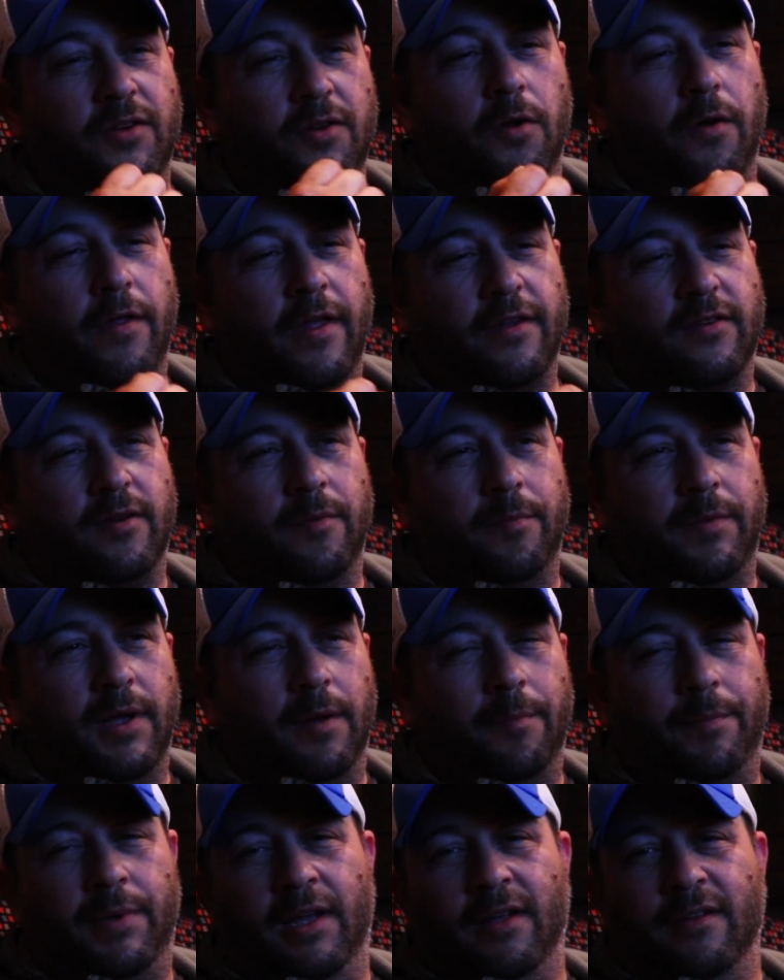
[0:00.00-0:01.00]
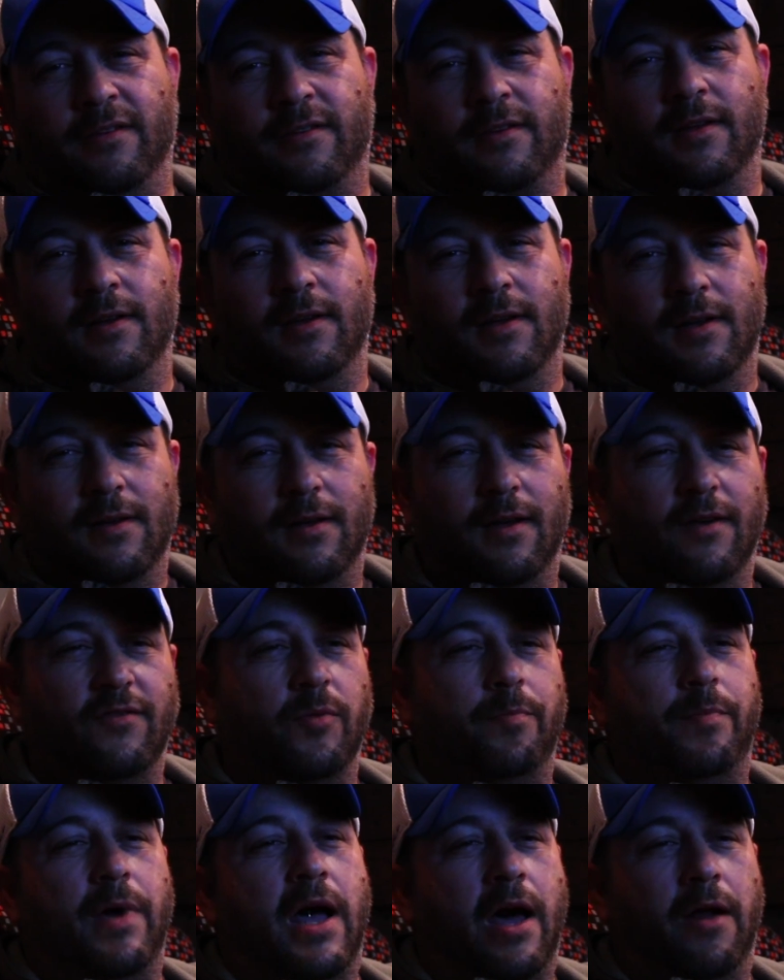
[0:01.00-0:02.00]
You know that's going to be a beast of
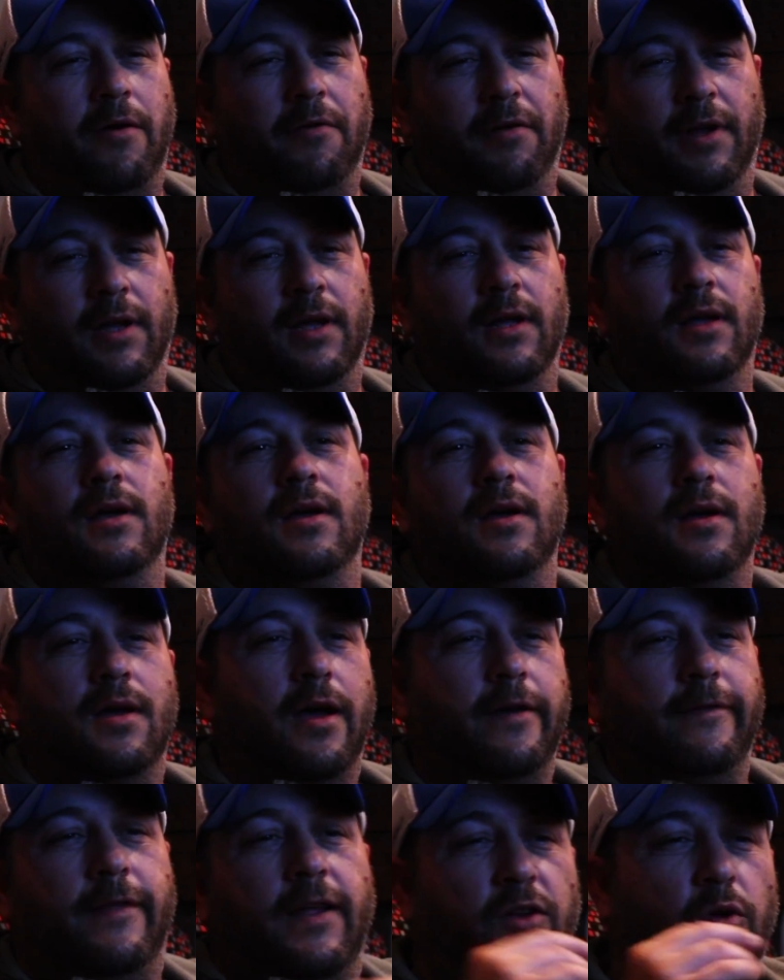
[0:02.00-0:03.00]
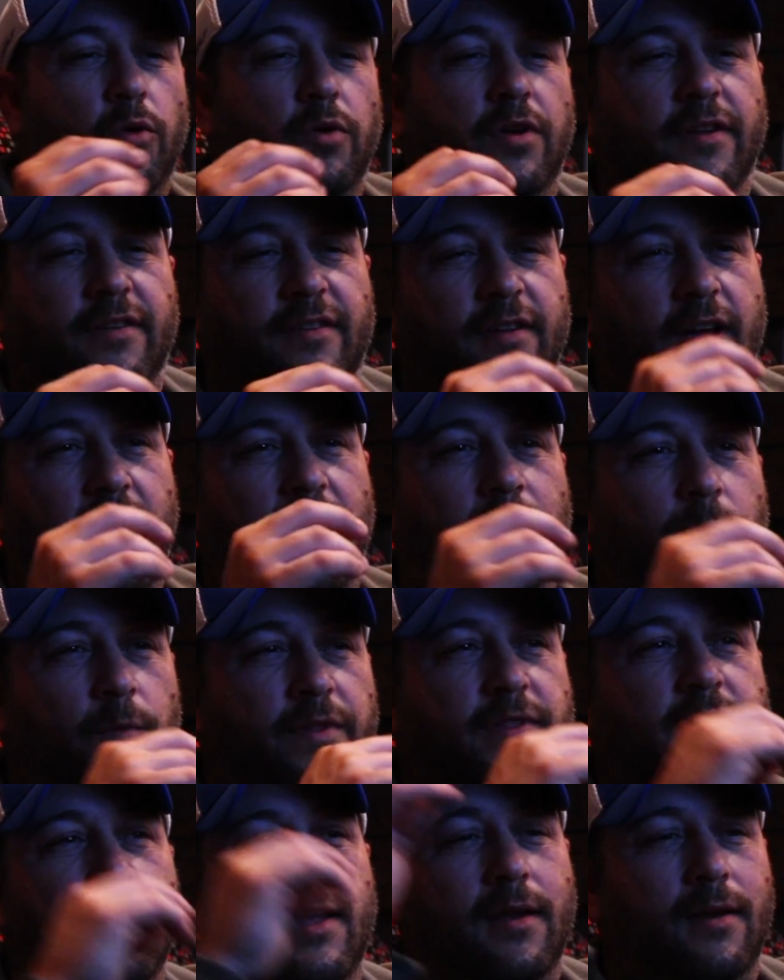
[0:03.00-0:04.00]
a battery, and then you design
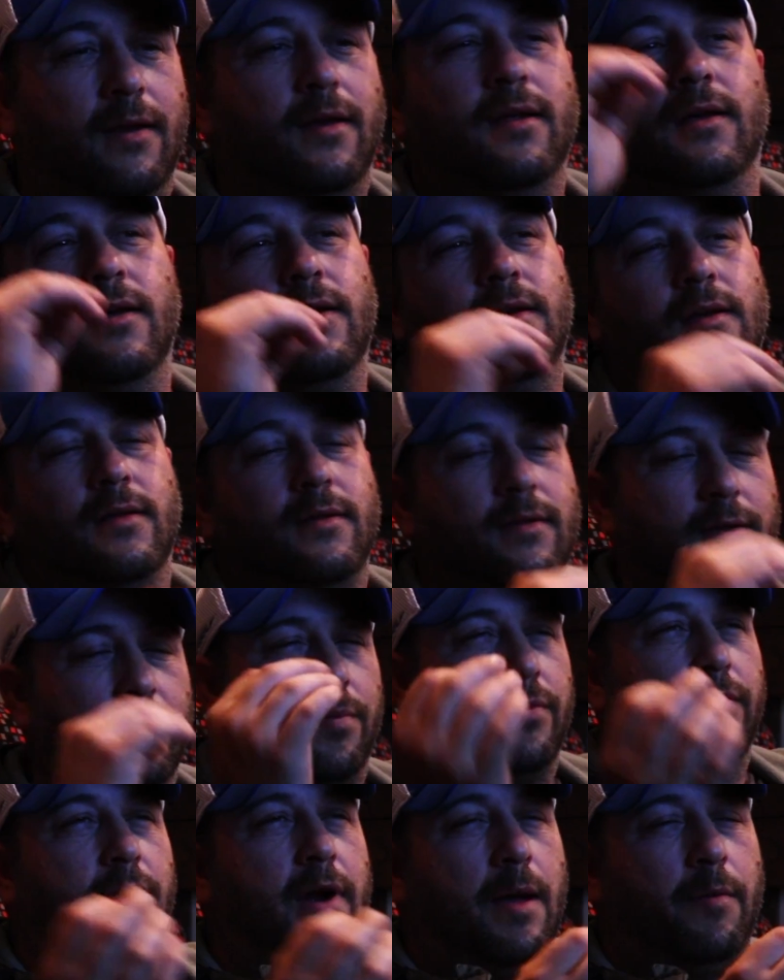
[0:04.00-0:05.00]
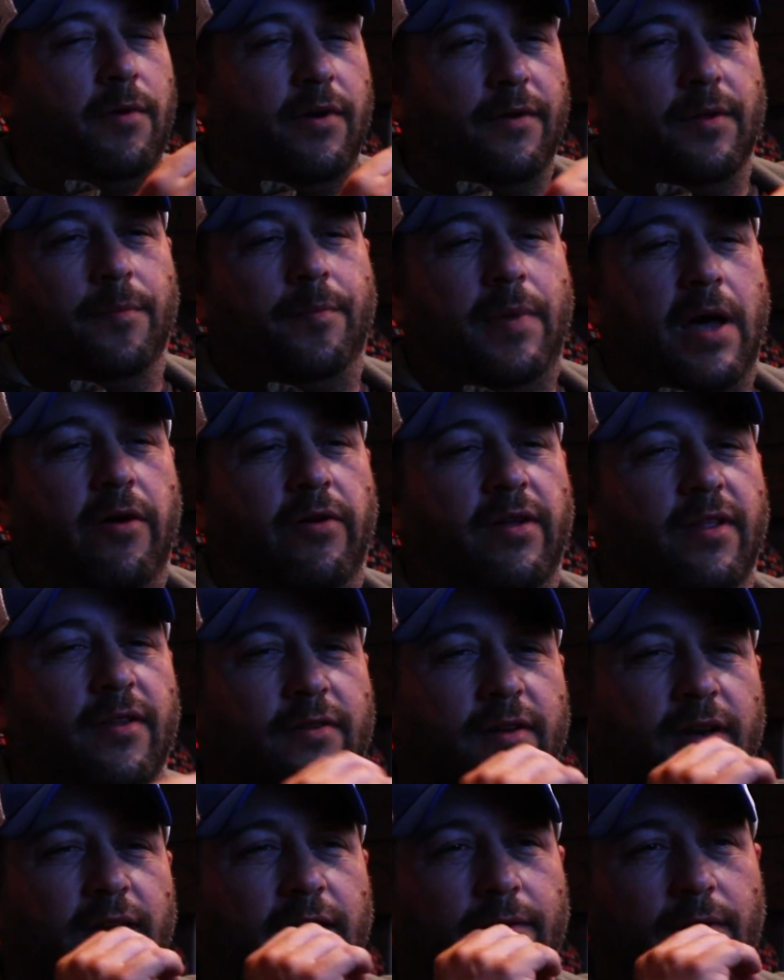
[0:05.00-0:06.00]
within the parameter of the battery that's
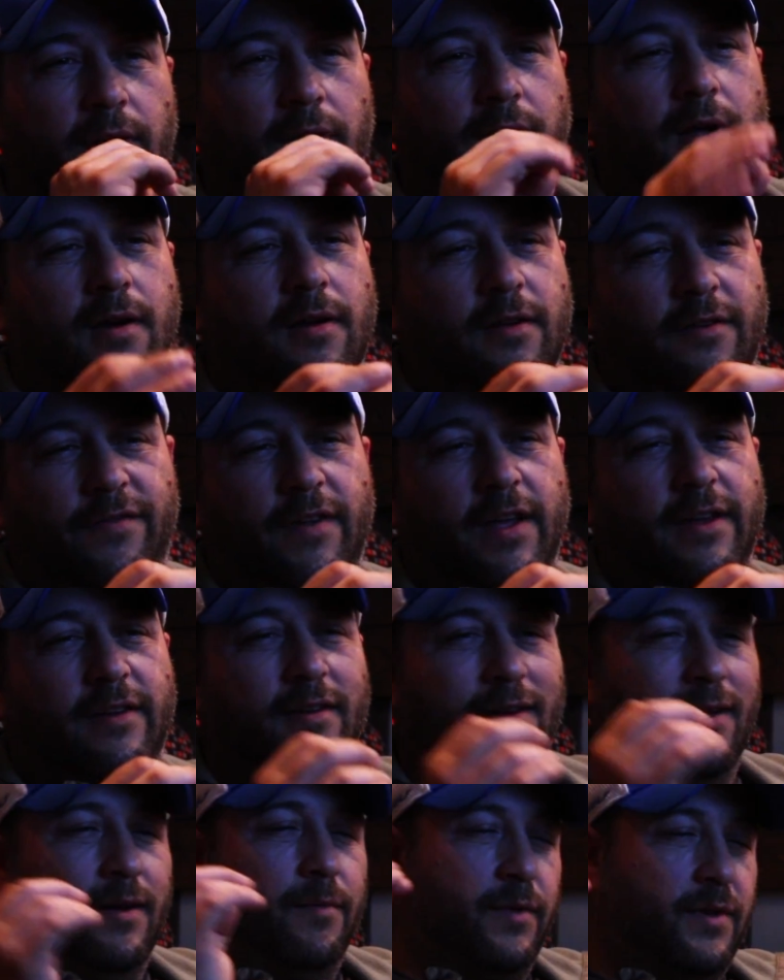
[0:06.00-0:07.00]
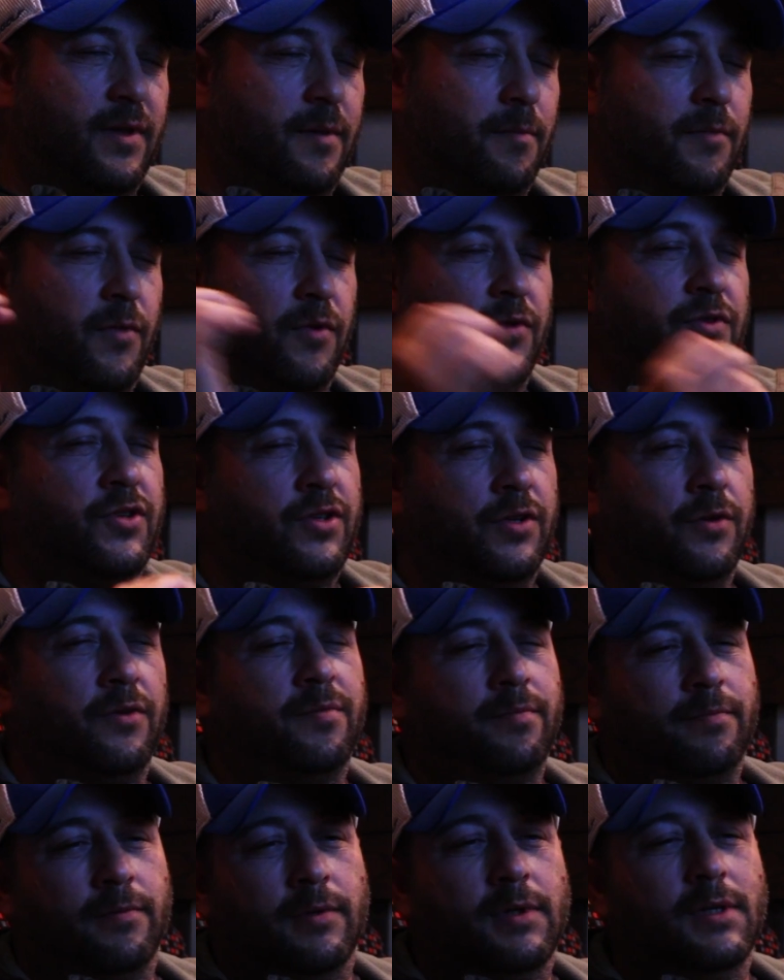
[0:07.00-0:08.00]
going to give you the longest flight time with the most juice
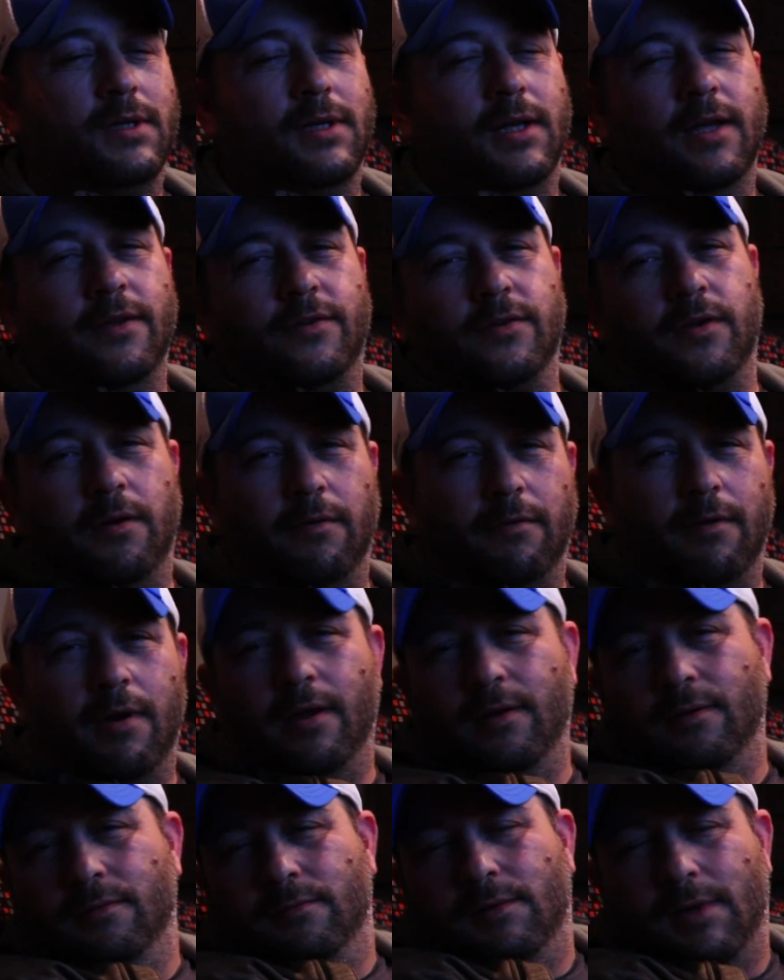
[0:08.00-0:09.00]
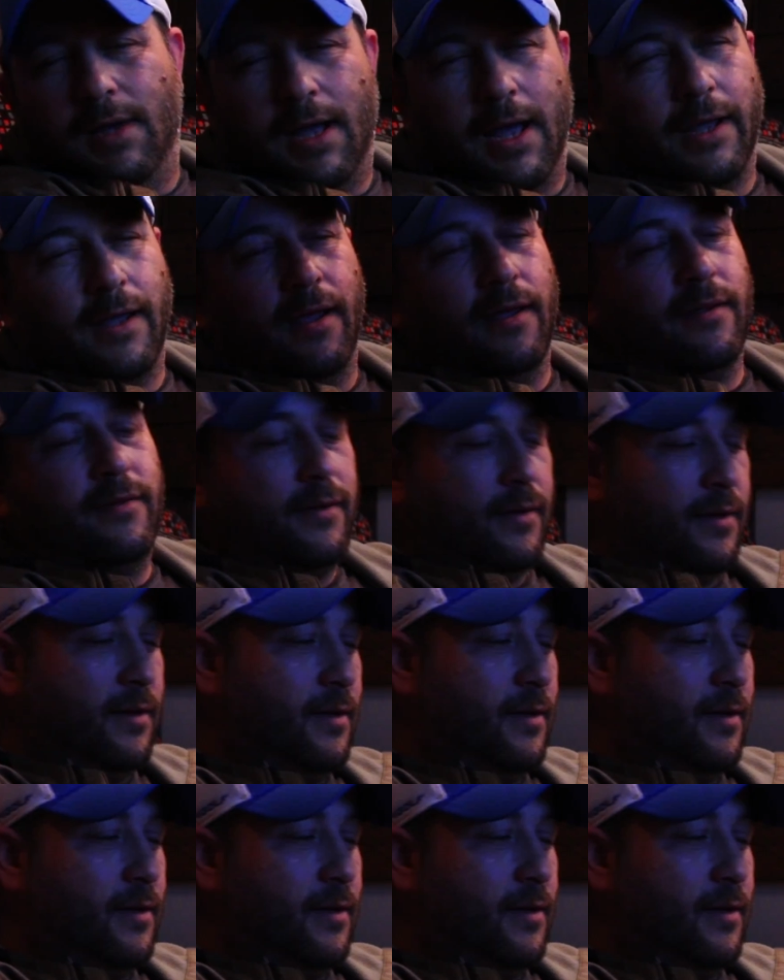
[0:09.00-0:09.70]
it's going to run. I guess.